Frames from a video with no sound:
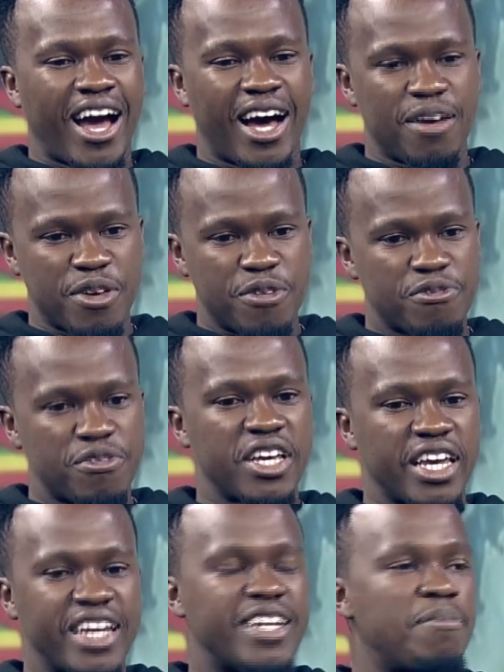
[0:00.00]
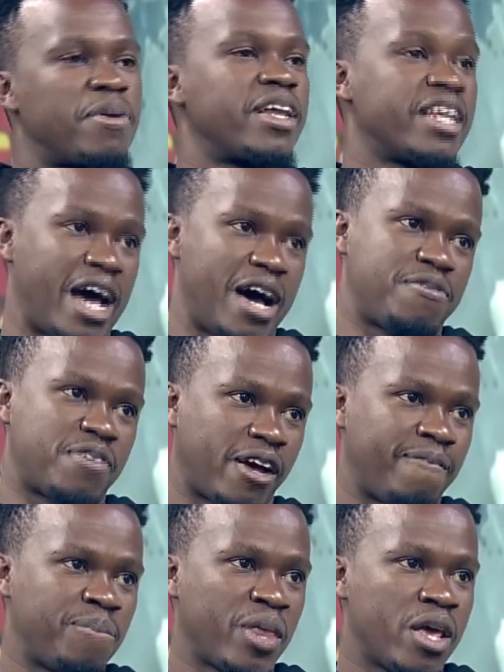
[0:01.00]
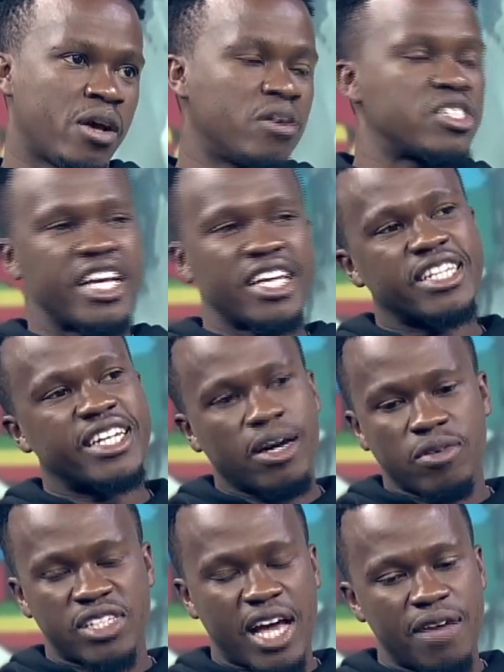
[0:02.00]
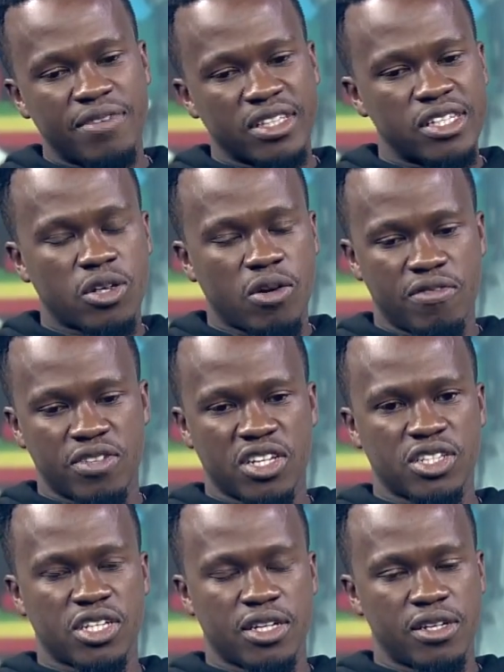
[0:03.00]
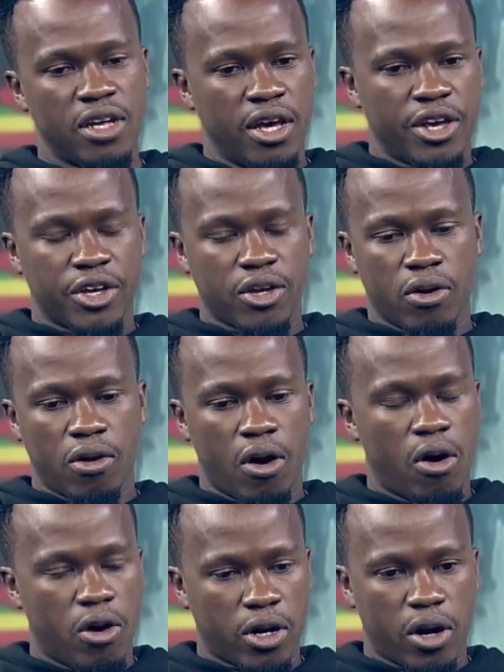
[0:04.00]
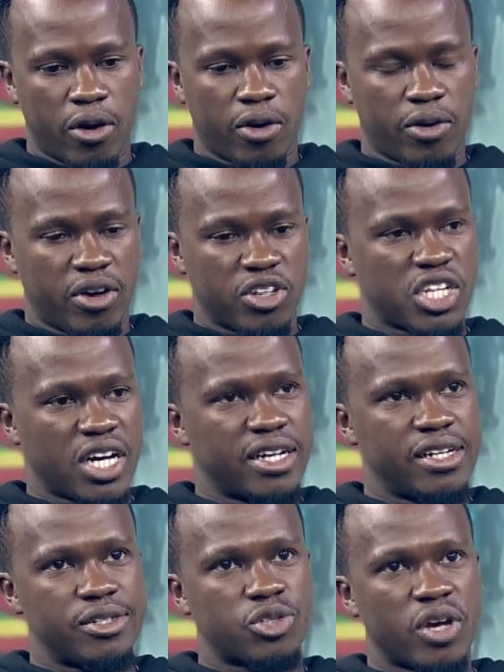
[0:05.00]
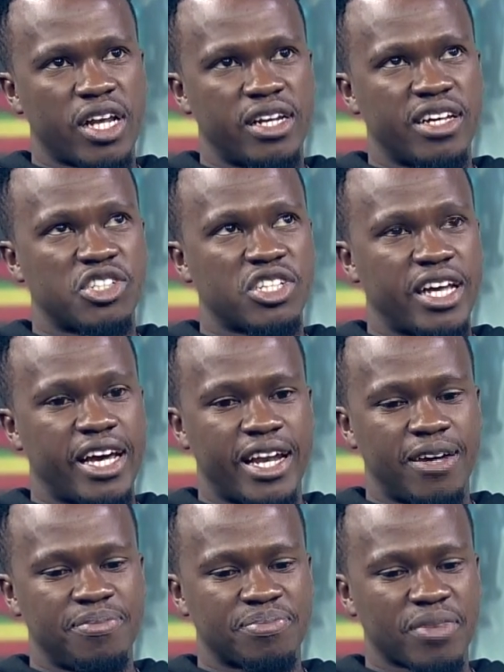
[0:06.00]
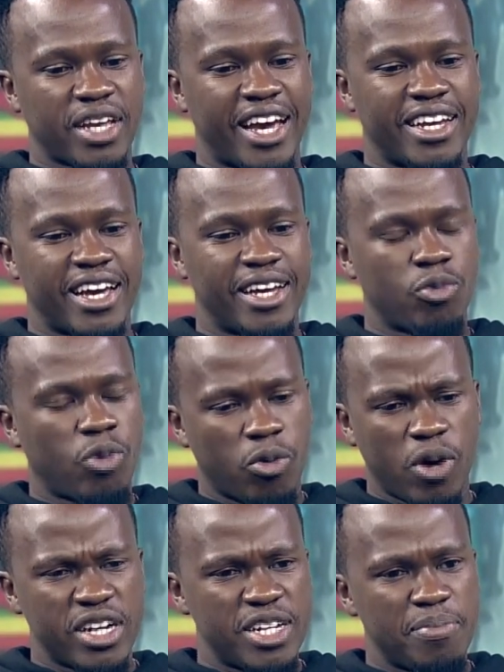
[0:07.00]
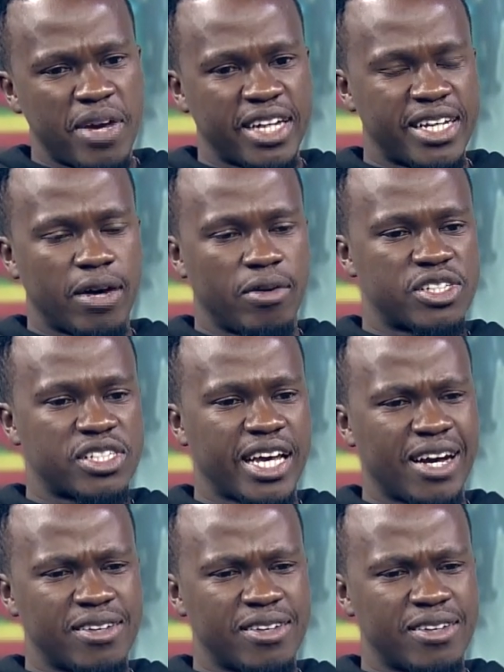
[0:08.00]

have a free, independent Africa. Because the other day I was having this conversation, you know, on our channel, Swahili Nation, and one debate that I was